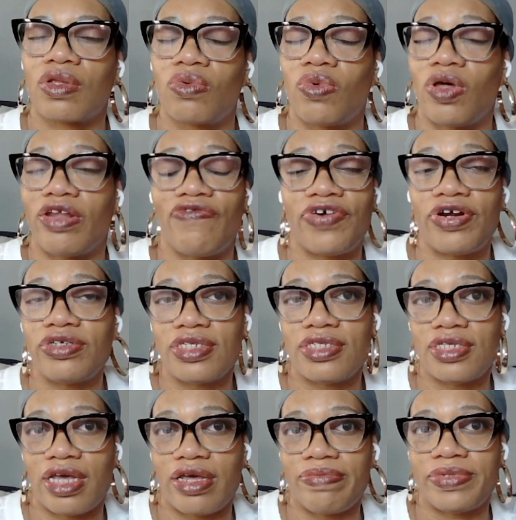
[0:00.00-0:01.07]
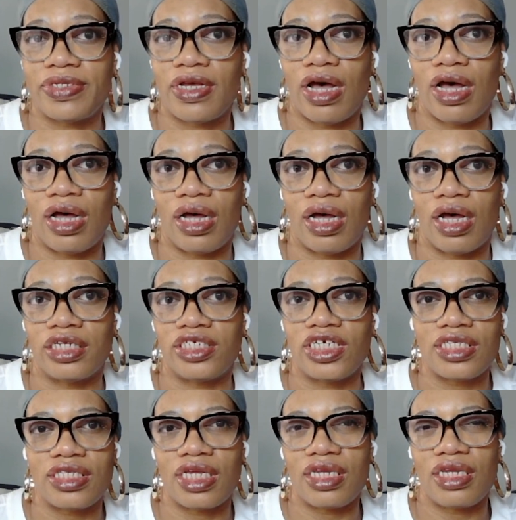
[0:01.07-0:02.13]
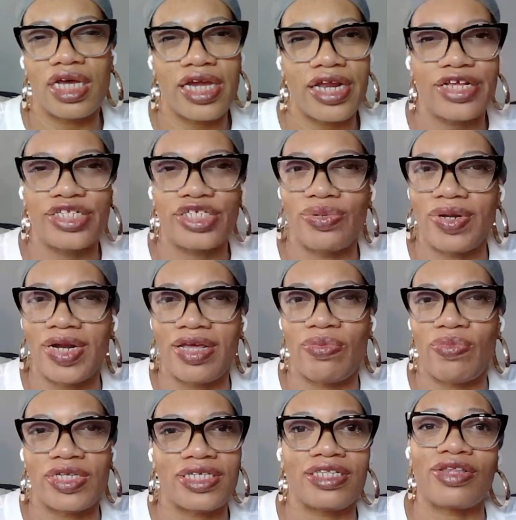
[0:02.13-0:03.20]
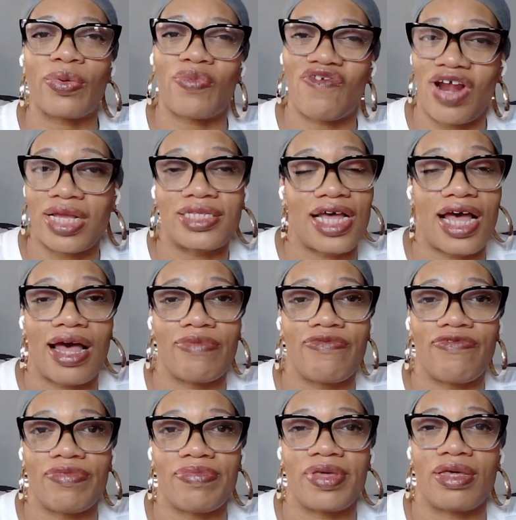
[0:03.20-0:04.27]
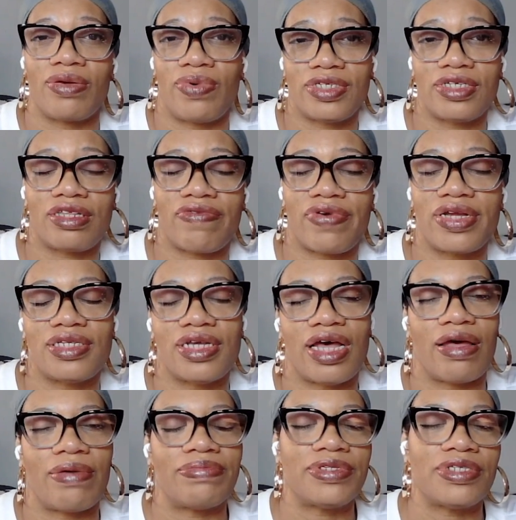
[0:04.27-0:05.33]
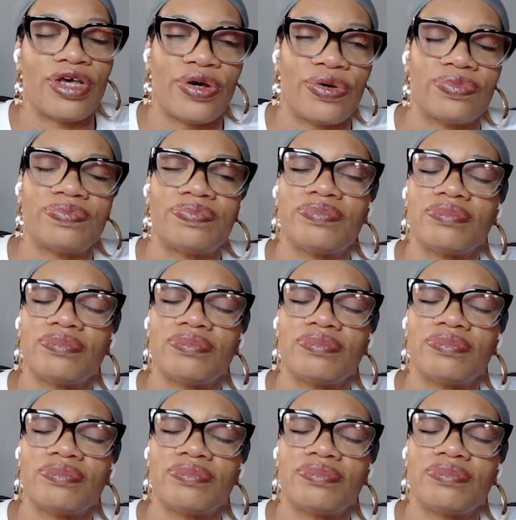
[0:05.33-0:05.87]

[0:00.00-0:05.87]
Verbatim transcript: Well, the first attempt, uh, just looking into it, it wasn't the right time for me. It wasn't the right time. So,